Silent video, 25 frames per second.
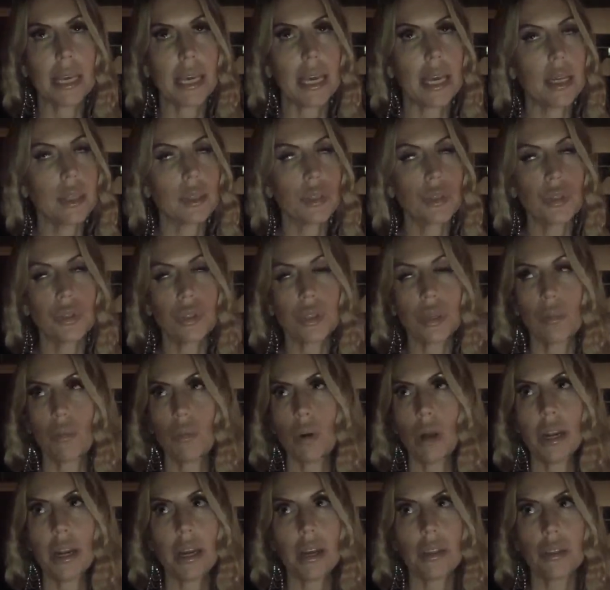Cancer's in
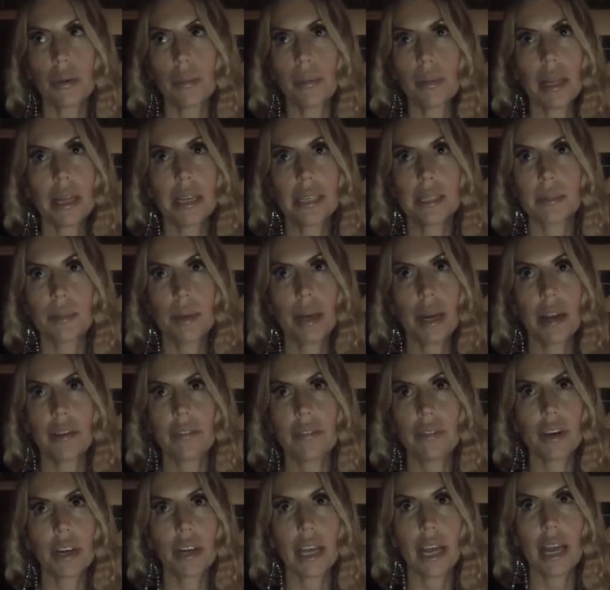one other placement I
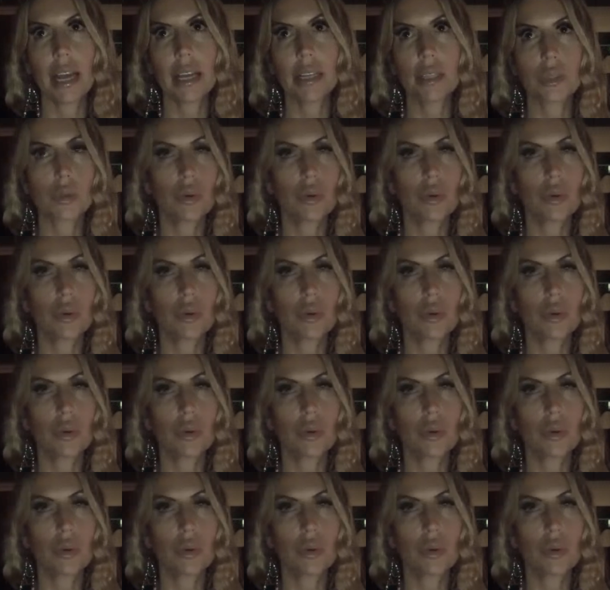forget,